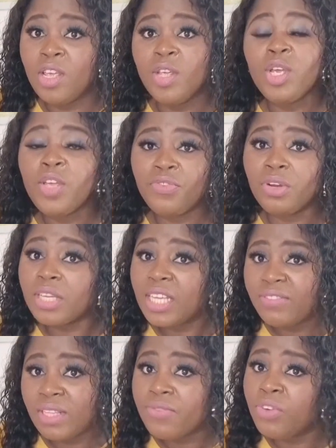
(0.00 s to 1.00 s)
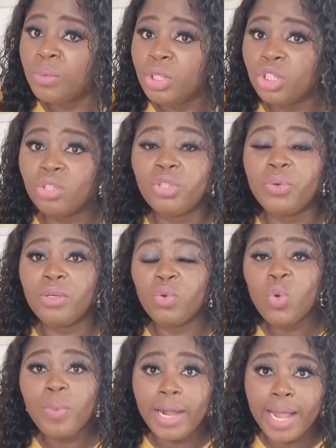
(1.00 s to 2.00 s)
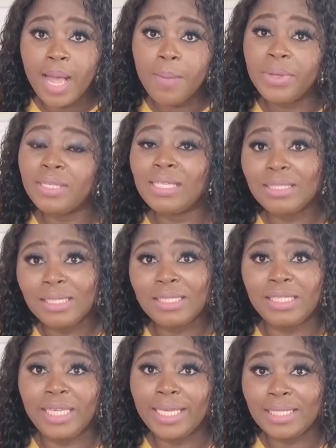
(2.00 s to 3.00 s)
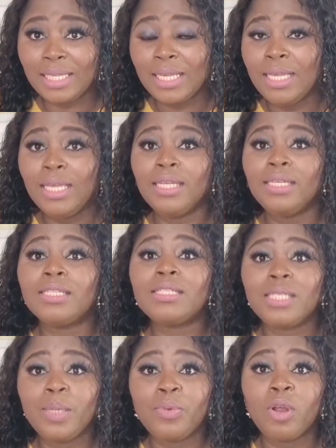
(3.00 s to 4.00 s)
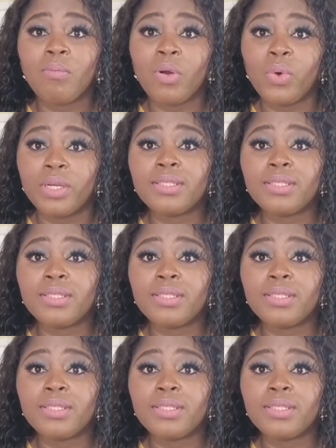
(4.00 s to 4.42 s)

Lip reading: if you don't give the information during the Uber garbage, this is yet the tip number what?